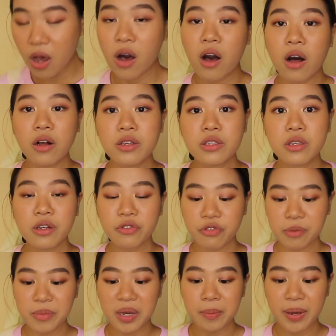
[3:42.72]
Also for
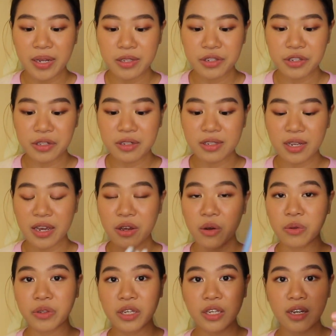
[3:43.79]
my pencils, I
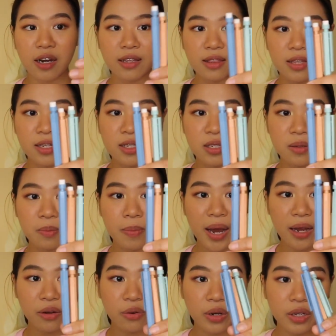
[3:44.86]
only got this
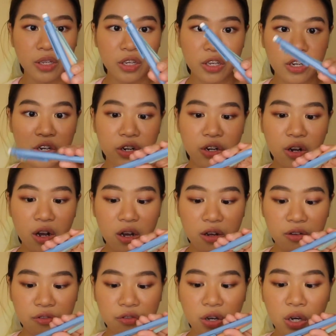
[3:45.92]
pack right here
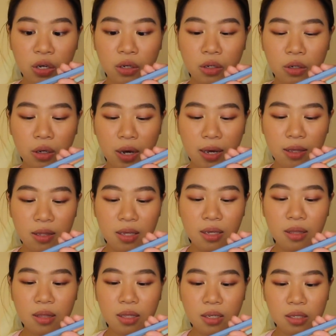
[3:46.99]
of, I think
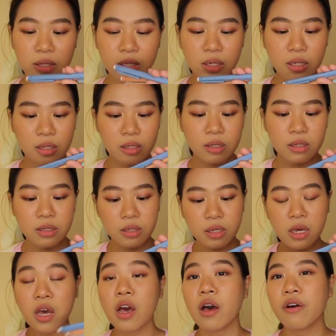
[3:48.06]
this is,
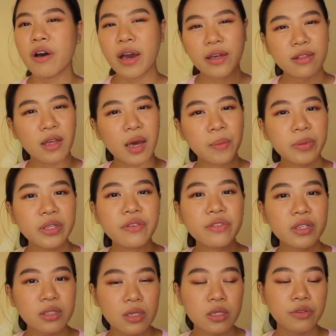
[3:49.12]
I believe
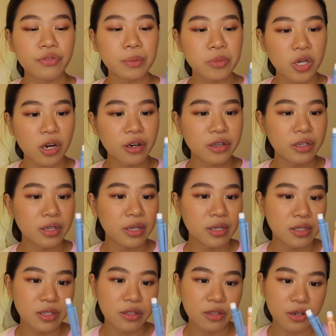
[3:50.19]
this is from Target.
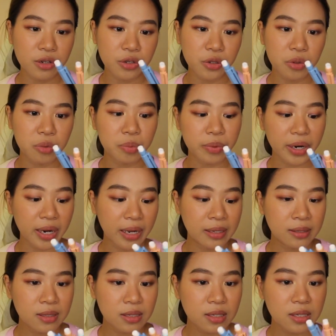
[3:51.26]
It's their U
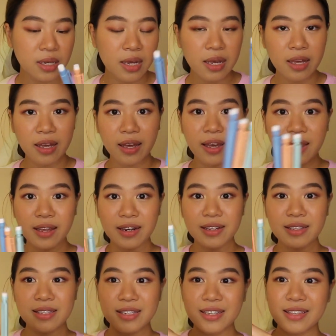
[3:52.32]
brands, and
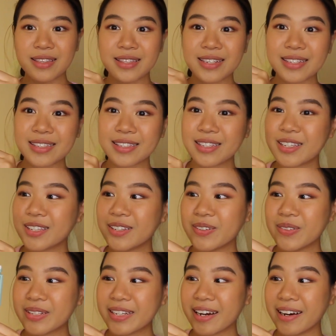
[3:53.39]
it's in these
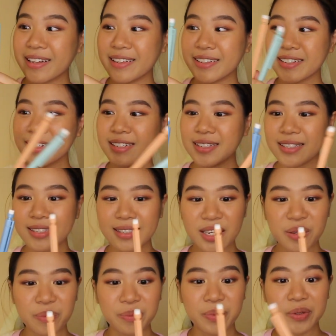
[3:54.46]
cute colors
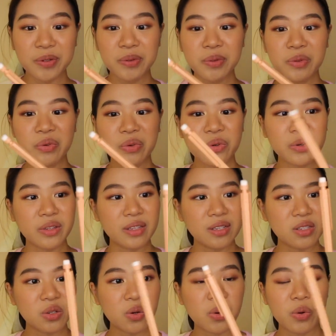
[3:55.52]
in blue,
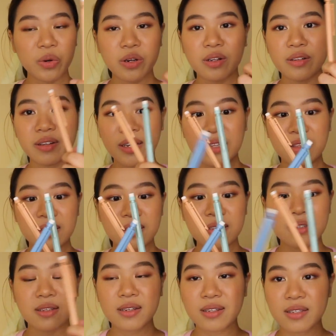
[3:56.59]
this coral, and
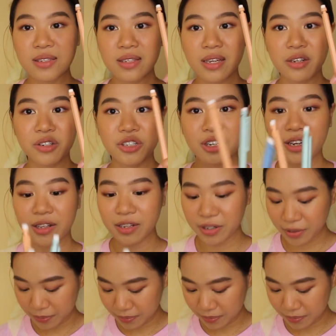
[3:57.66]
this sage color.